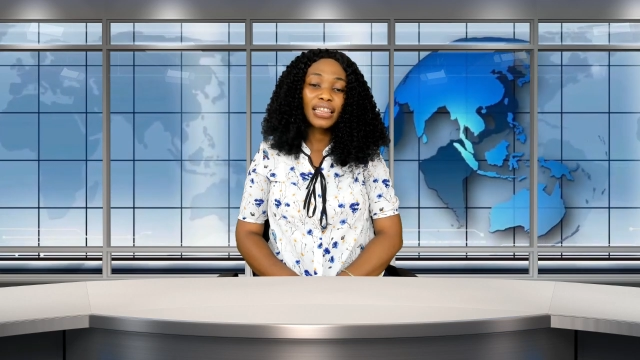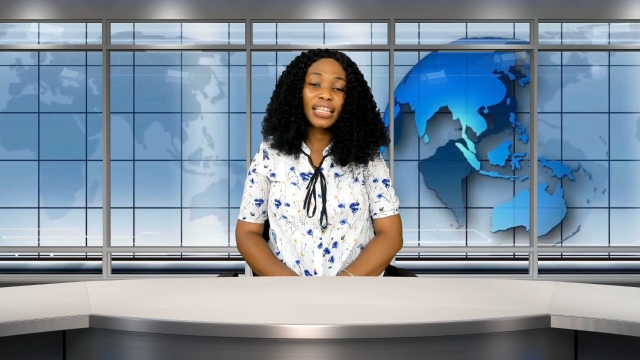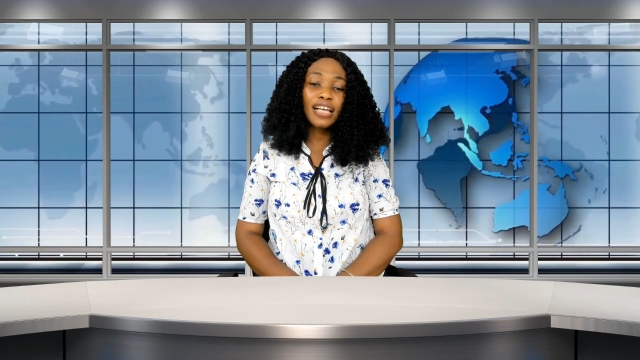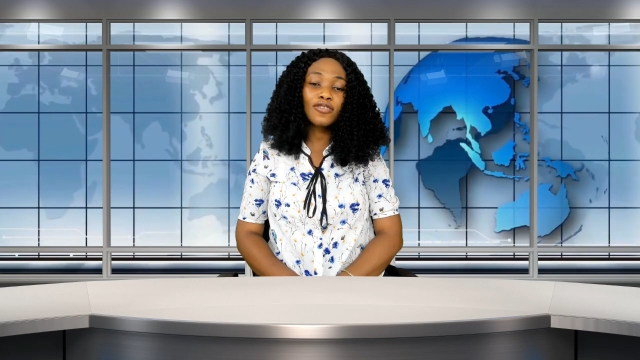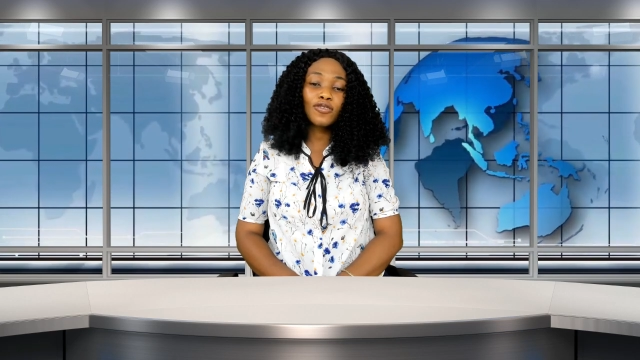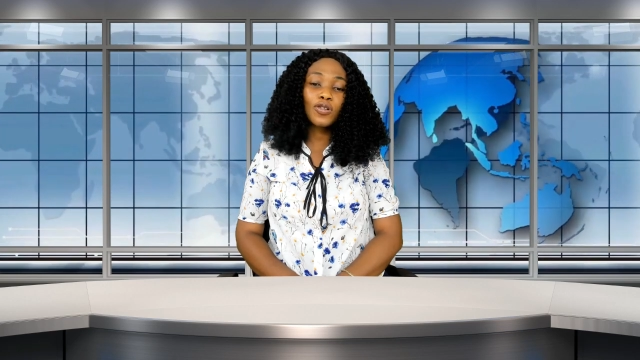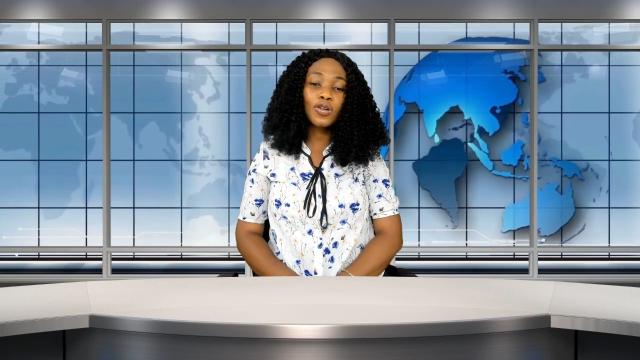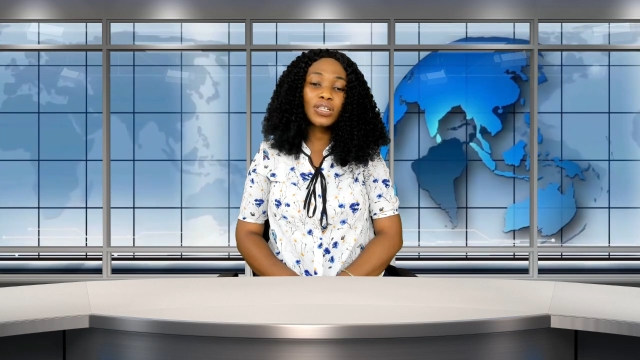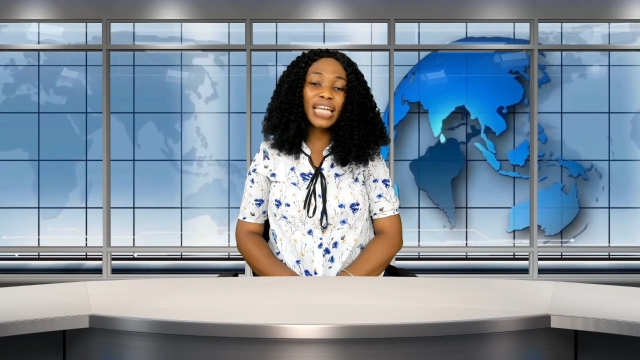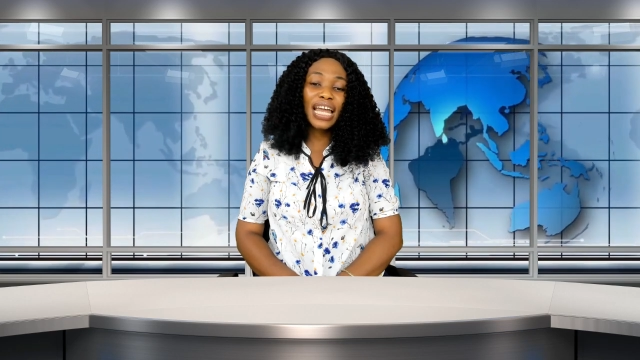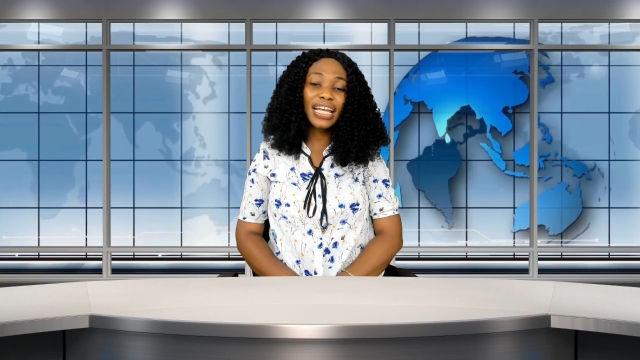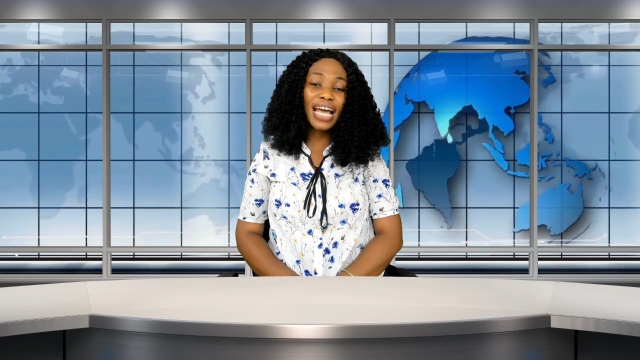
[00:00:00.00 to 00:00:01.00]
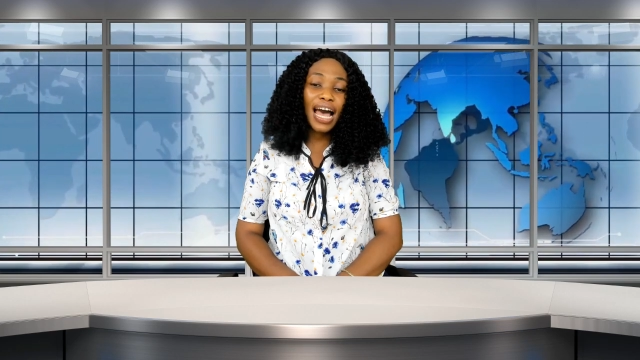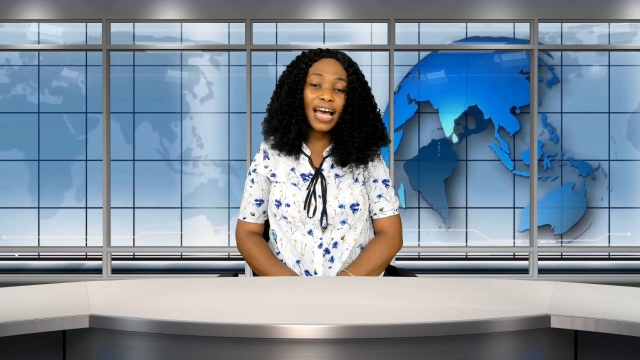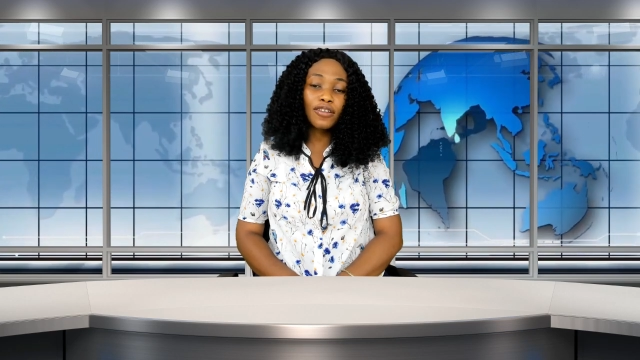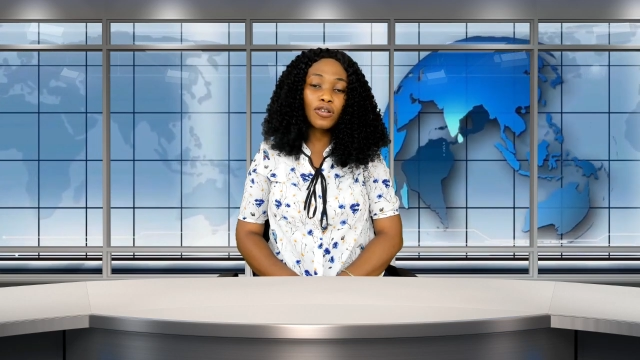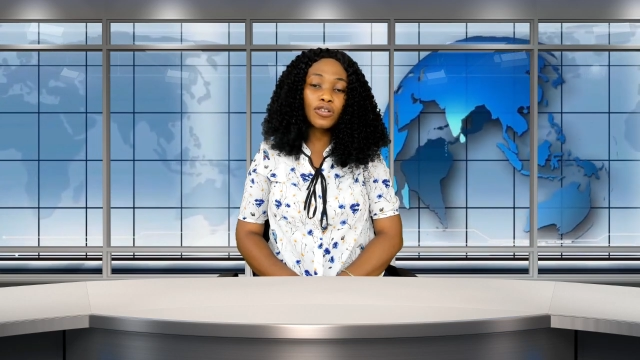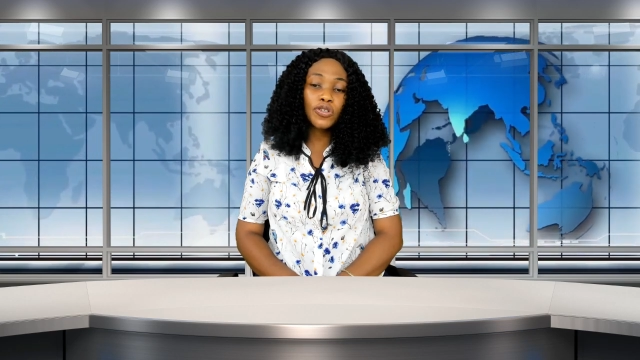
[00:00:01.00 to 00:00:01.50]
does not and
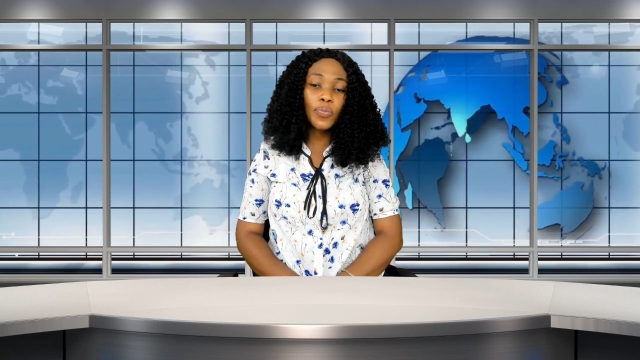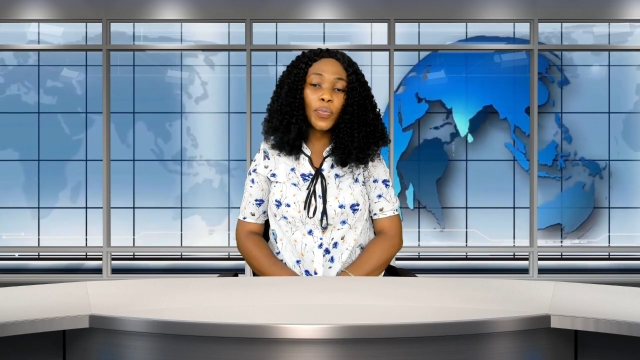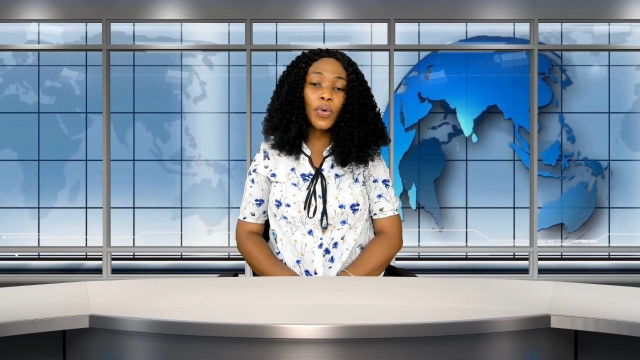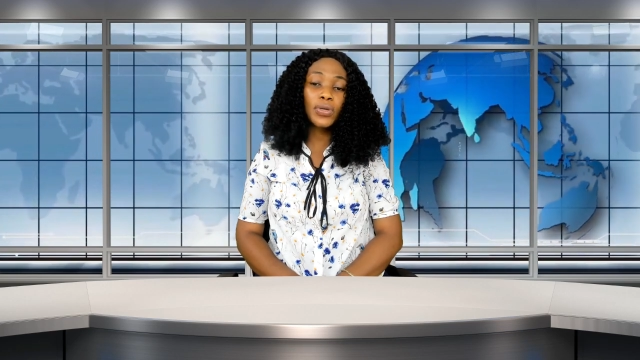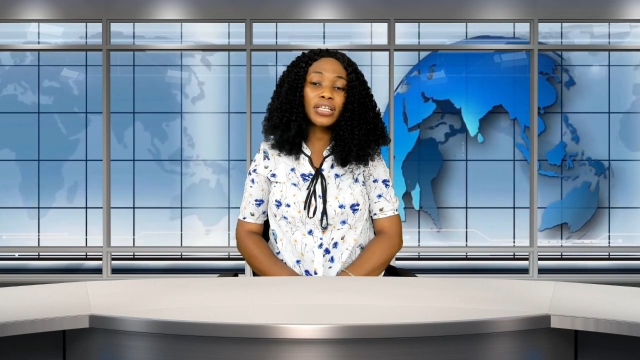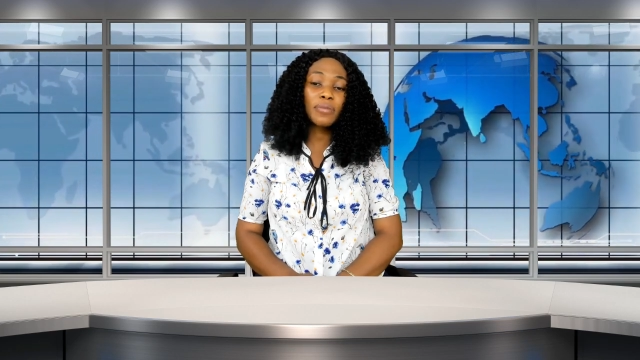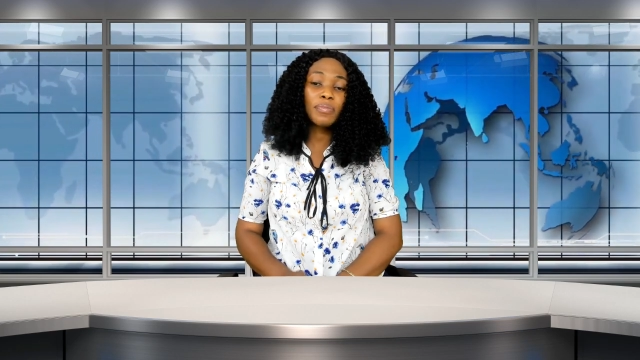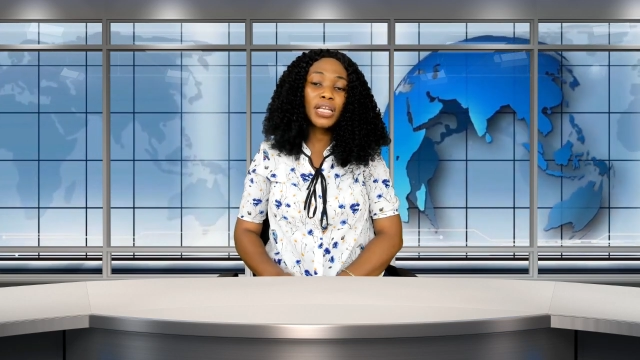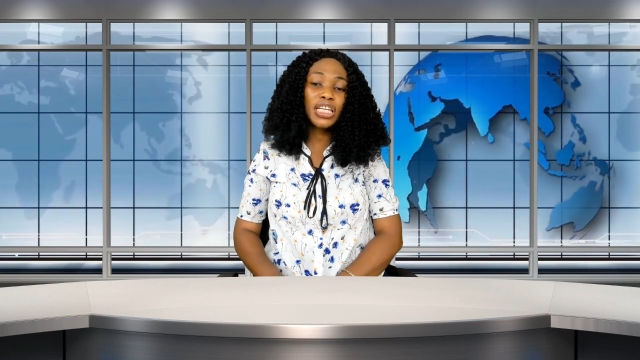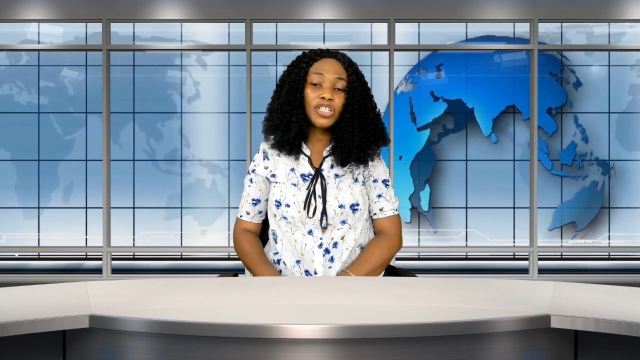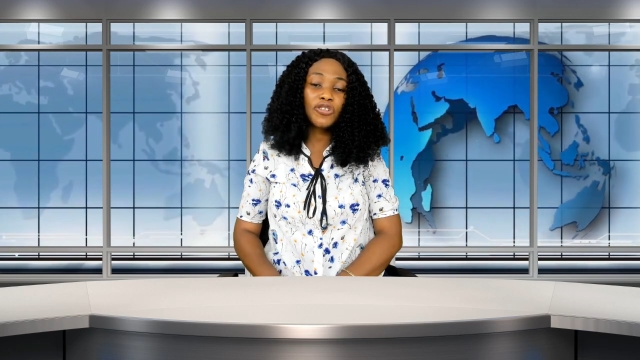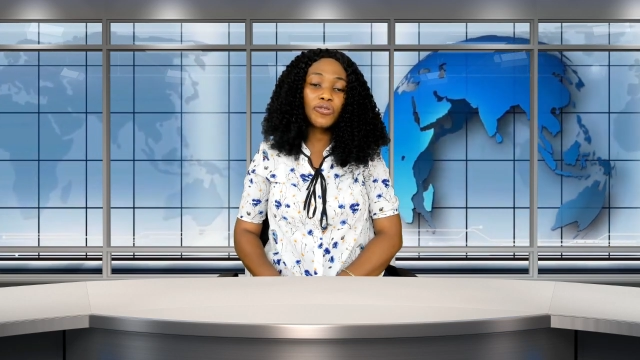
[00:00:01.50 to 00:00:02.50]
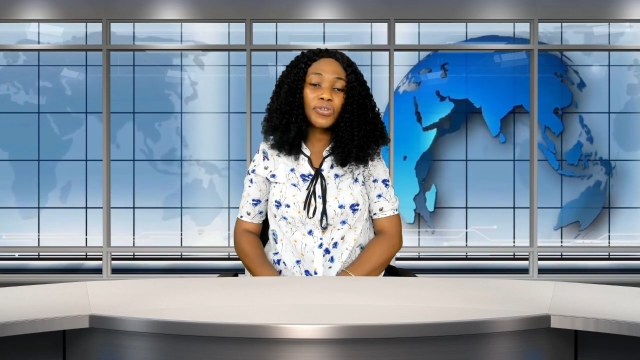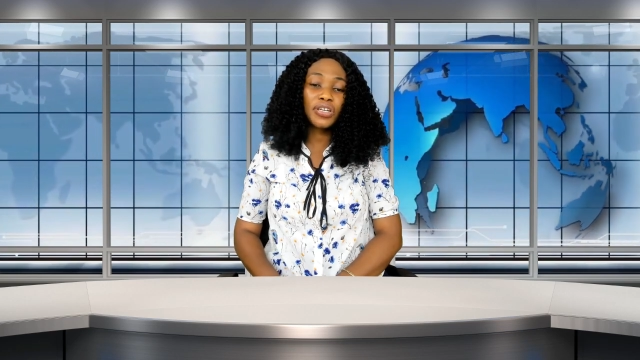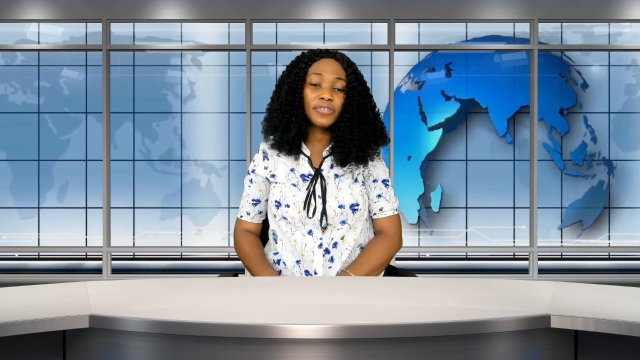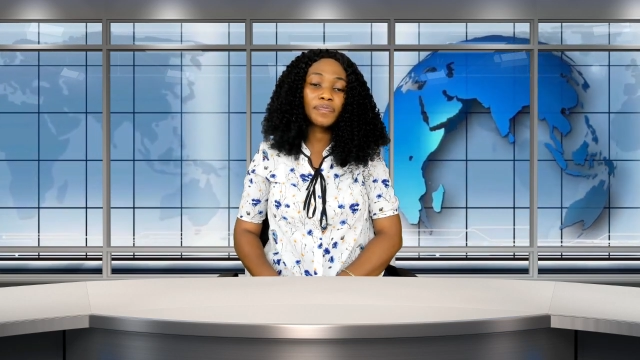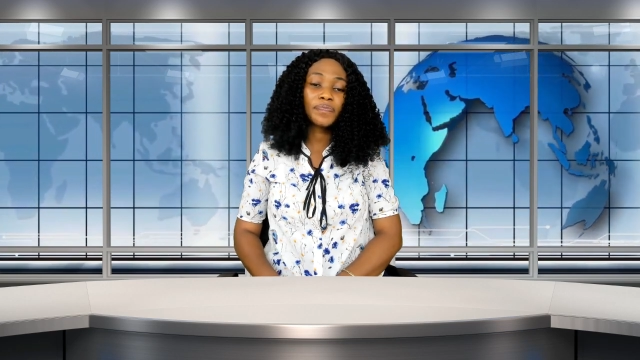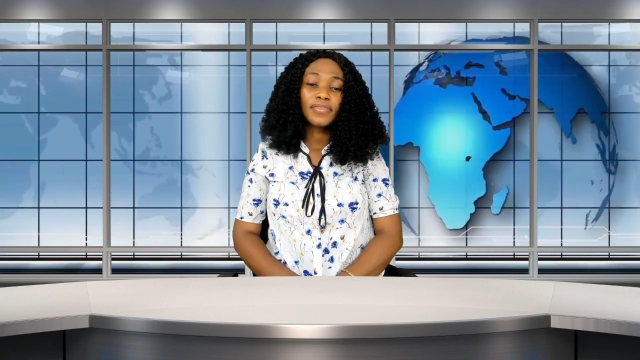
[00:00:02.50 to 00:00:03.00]
cannot support the military.